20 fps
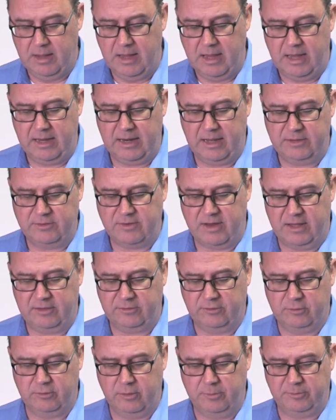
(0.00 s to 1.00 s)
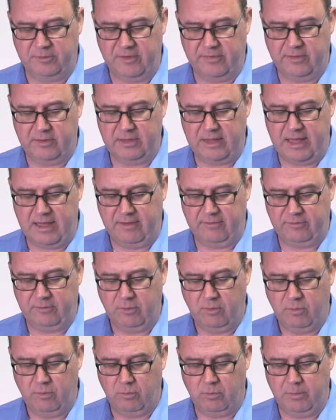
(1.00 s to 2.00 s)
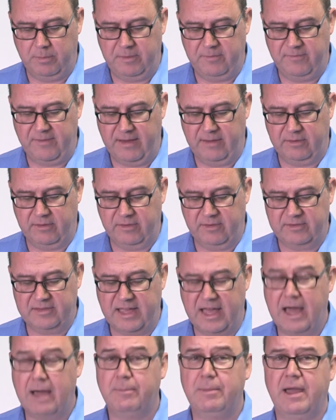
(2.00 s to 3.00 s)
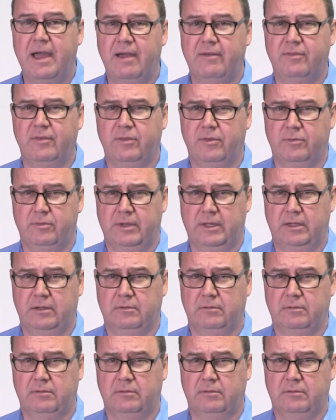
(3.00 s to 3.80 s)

and hydroxyl groups on the left will be found on the top half of the ring.